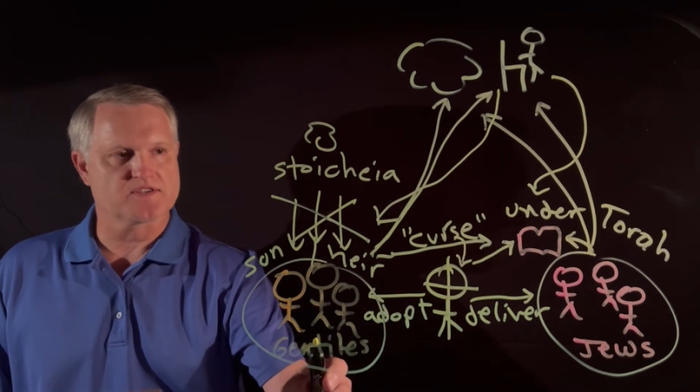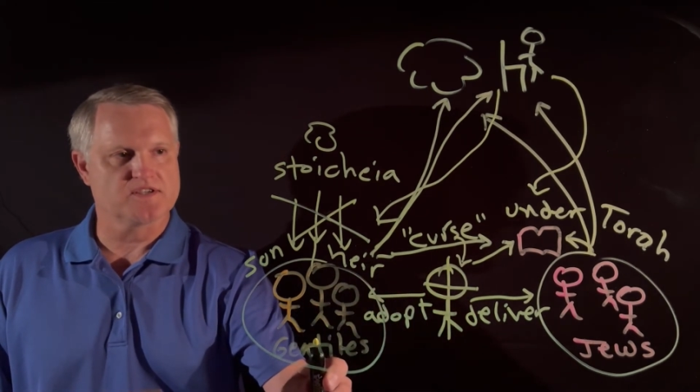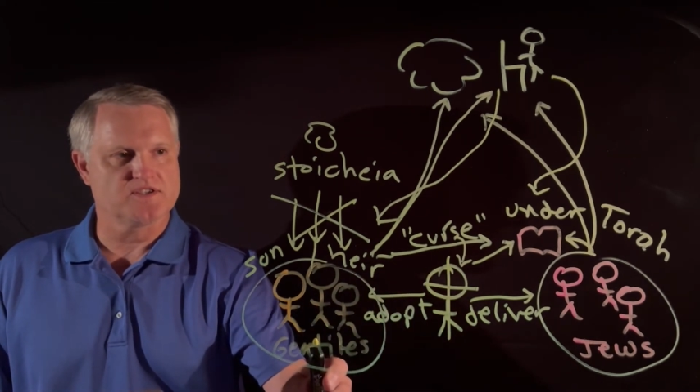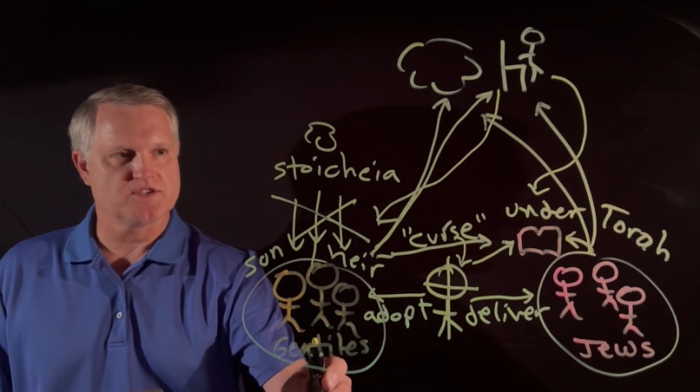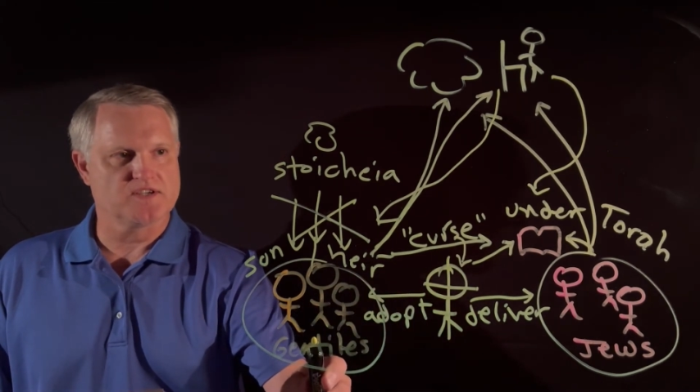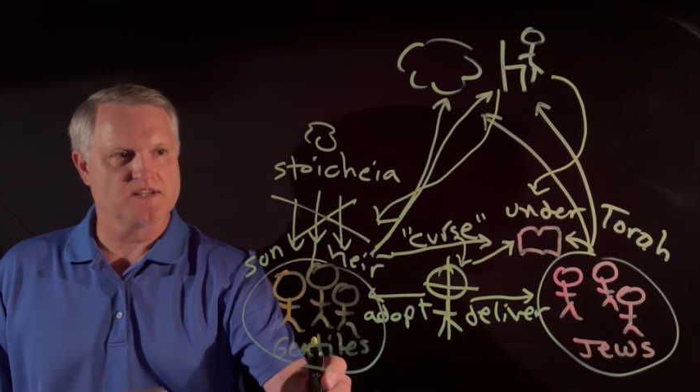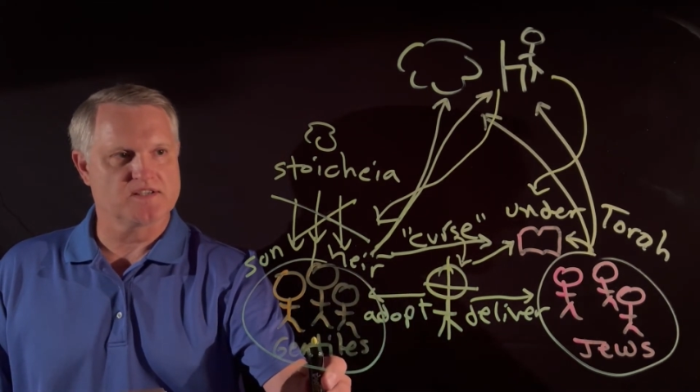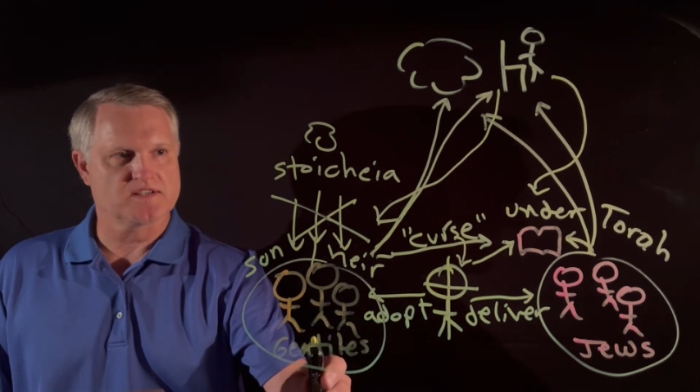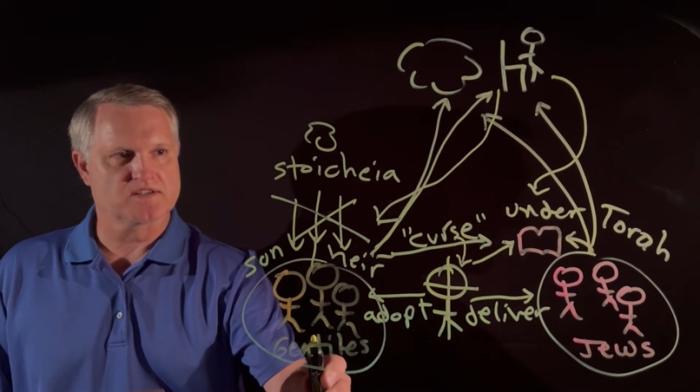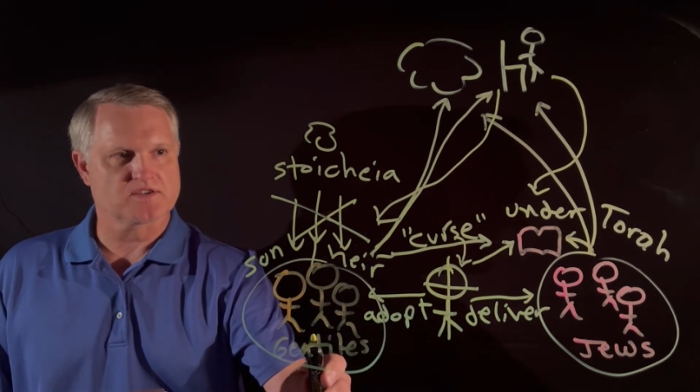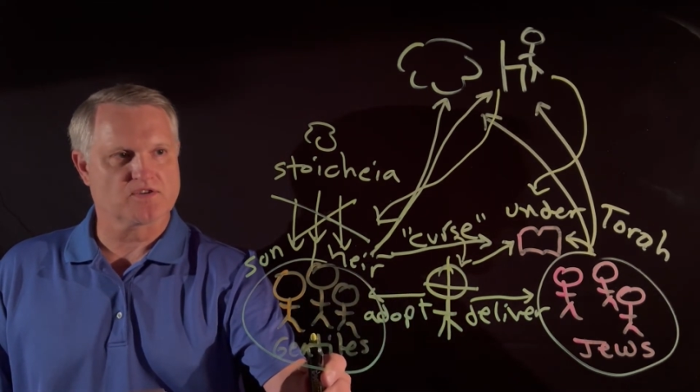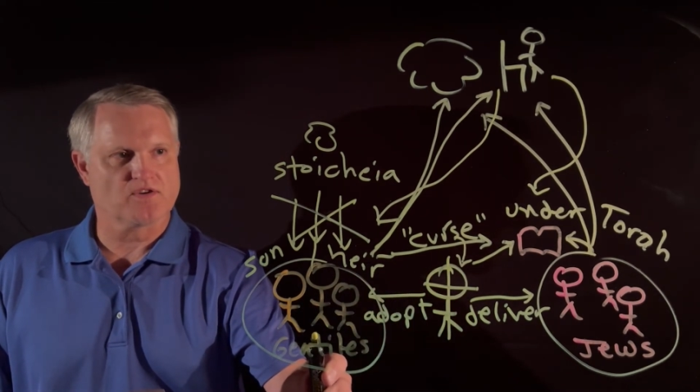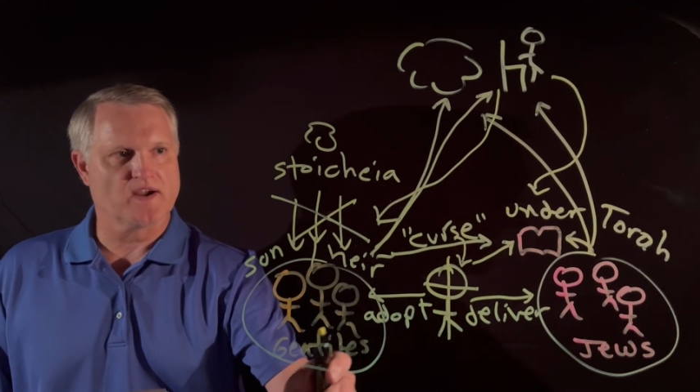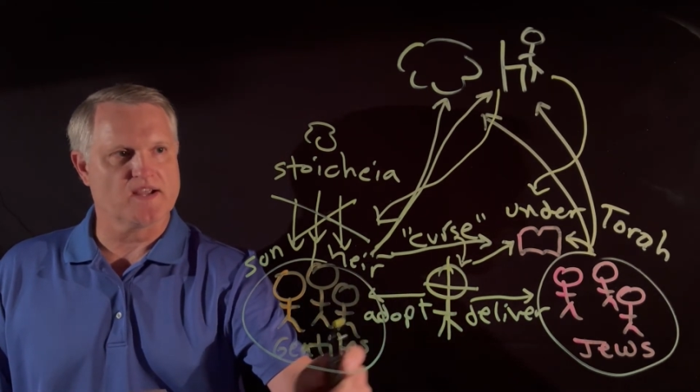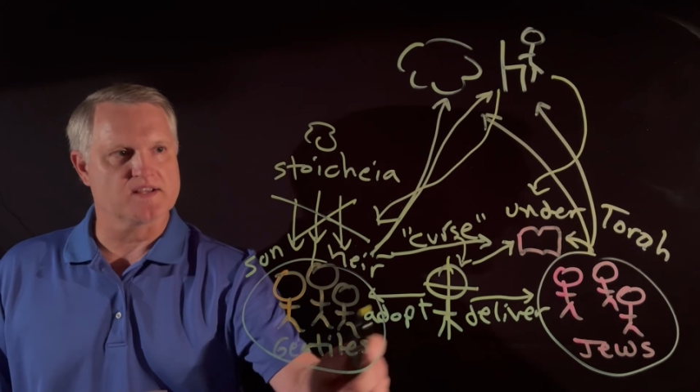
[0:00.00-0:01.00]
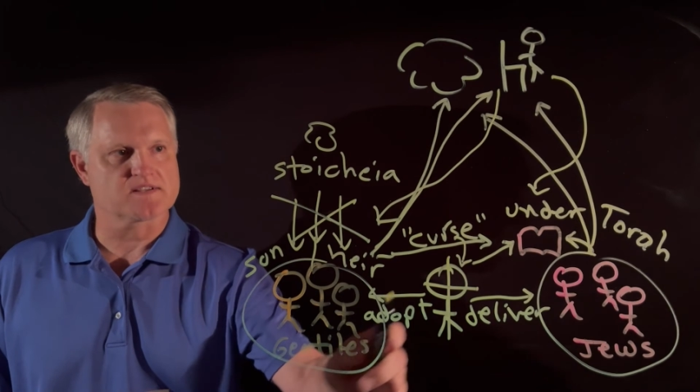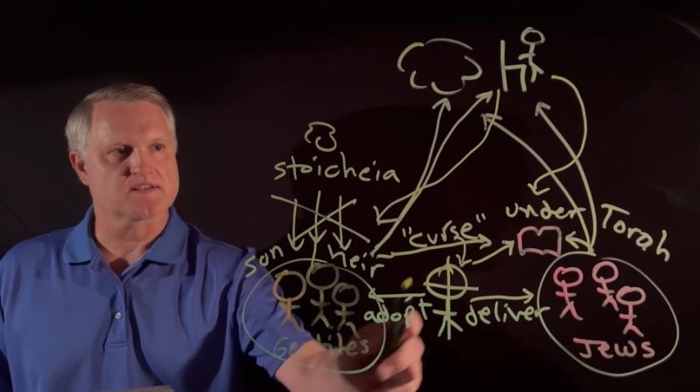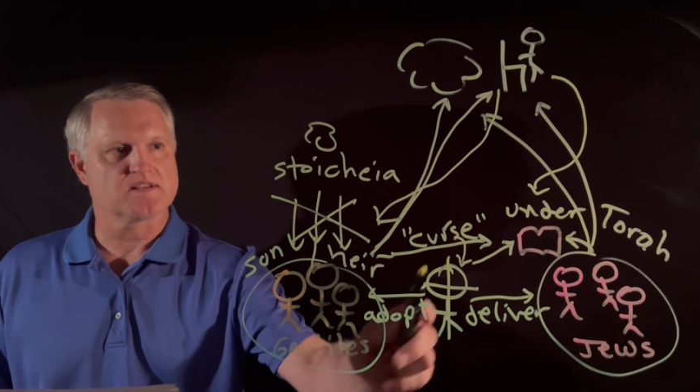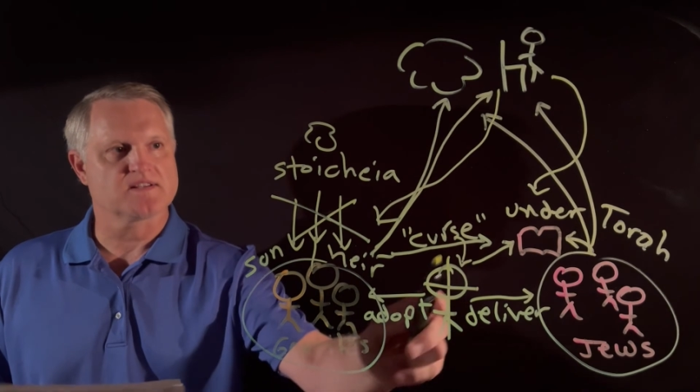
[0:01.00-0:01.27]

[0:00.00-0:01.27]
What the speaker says: in Jesus Christ.